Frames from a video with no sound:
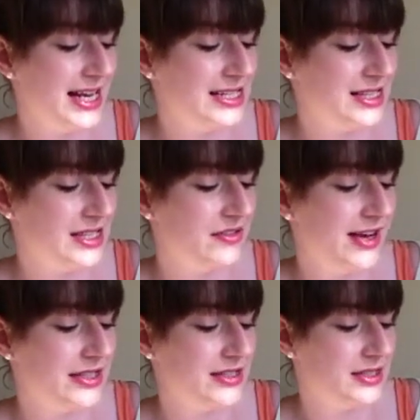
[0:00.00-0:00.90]
is an
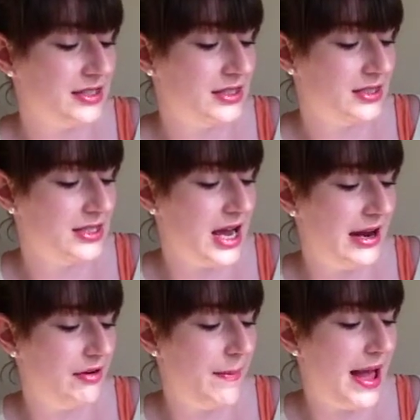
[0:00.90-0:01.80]
Advanced
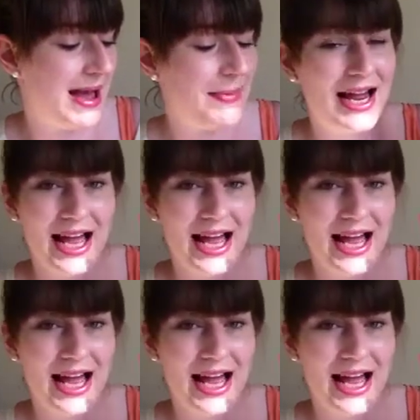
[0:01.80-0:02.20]
Night Repair by